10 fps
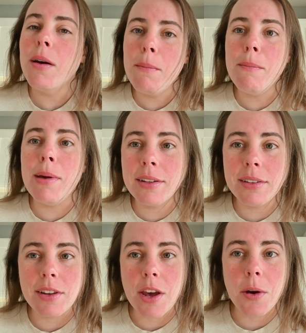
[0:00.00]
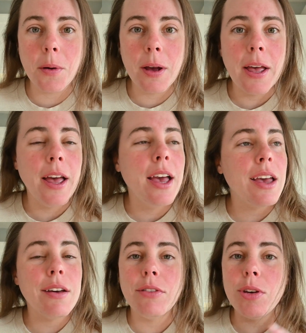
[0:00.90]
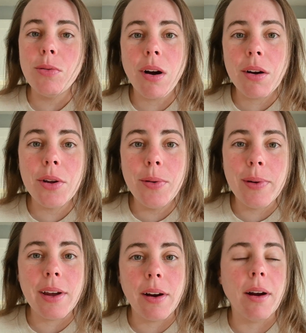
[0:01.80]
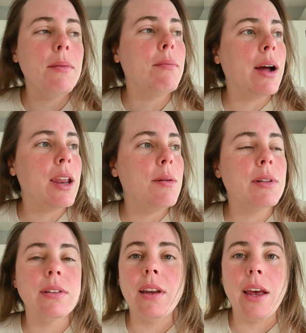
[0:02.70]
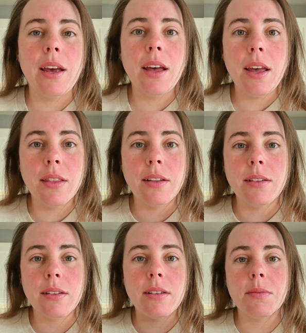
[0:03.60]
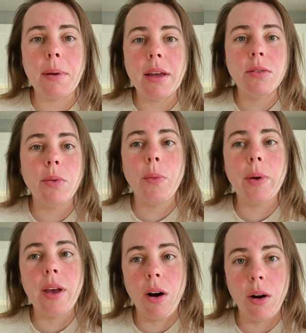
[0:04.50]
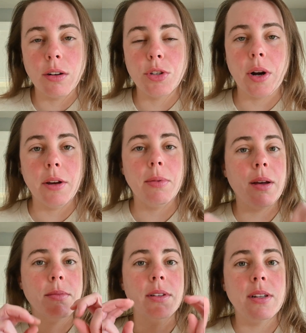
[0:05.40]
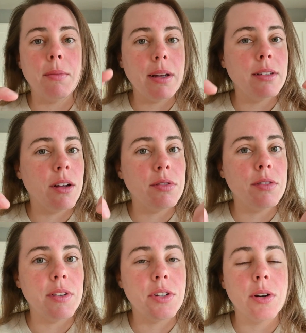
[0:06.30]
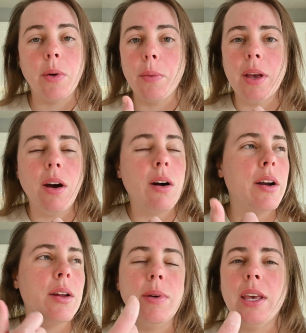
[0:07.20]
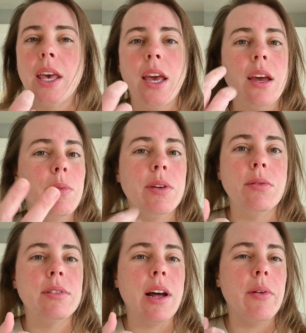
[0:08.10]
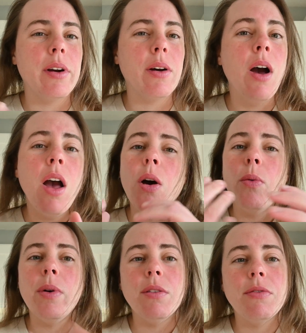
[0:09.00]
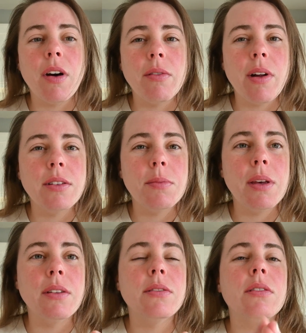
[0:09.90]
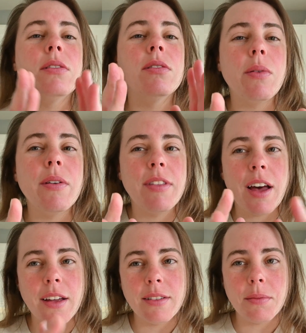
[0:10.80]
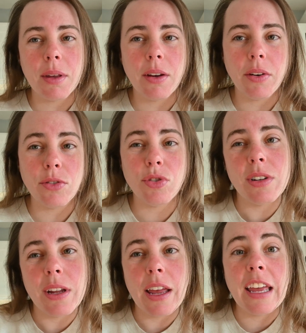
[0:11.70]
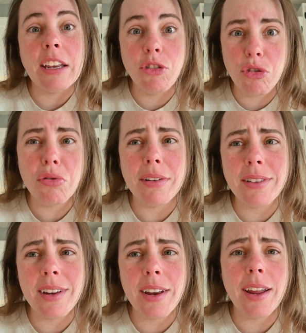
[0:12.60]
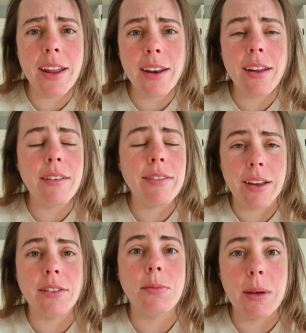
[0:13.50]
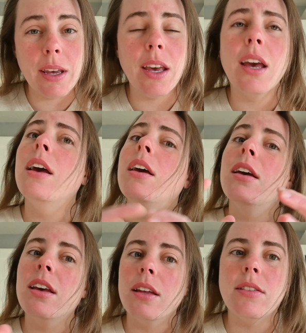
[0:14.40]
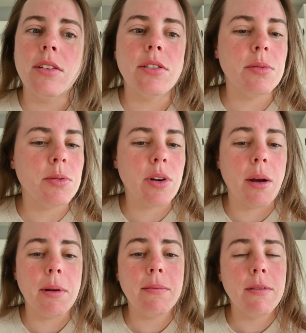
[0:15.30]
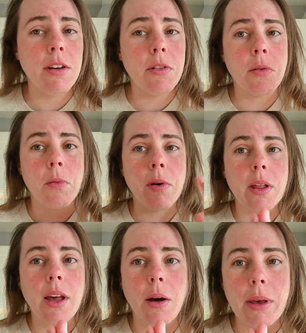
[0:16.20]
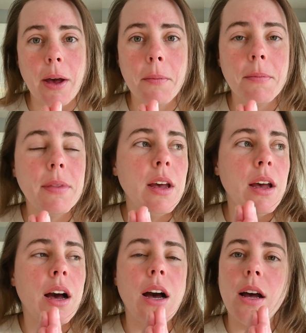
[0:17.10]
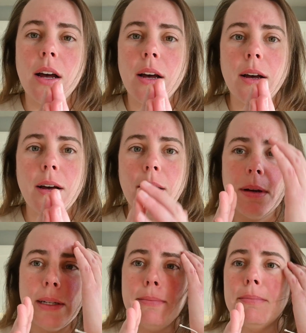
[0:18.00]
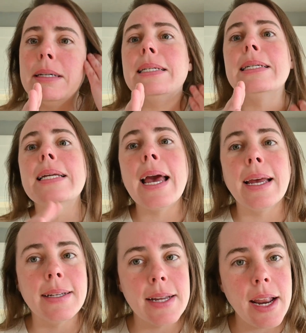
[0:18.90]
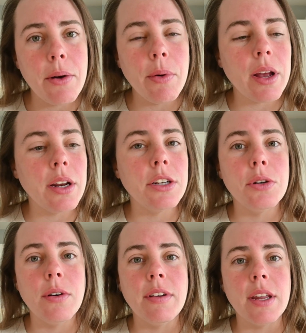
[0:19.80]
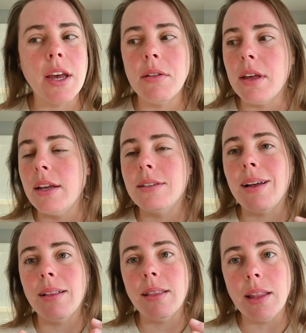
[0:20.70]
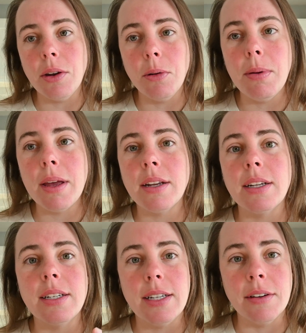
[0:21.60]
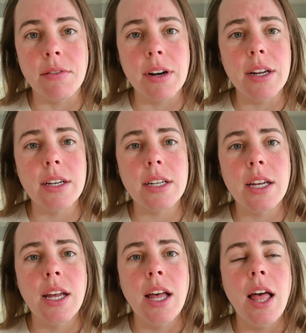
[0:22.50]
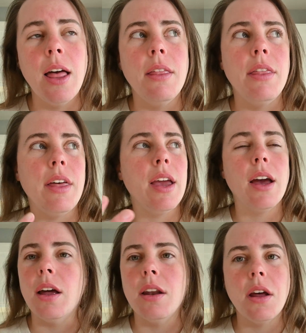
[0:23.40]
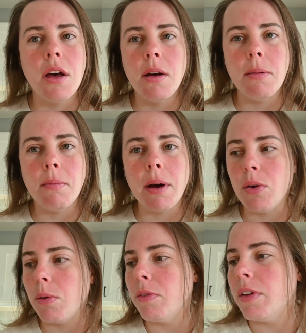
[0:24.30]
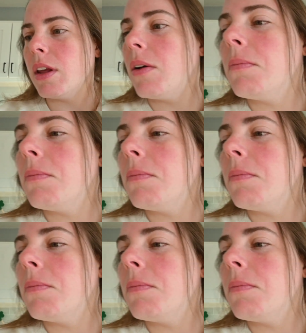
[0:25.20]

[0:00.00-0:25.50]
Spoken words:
Missed you. If you are new here, my name is Linnea, and this is a space where we are trying to become semi-self-sufficient, where we garden, we do sourdough, we do fun recipes. So if that is something you're interested in, if I could speak, consider subscribing. It'll really help me out. But today we're gonna do a video that is a little bit different than my normal video.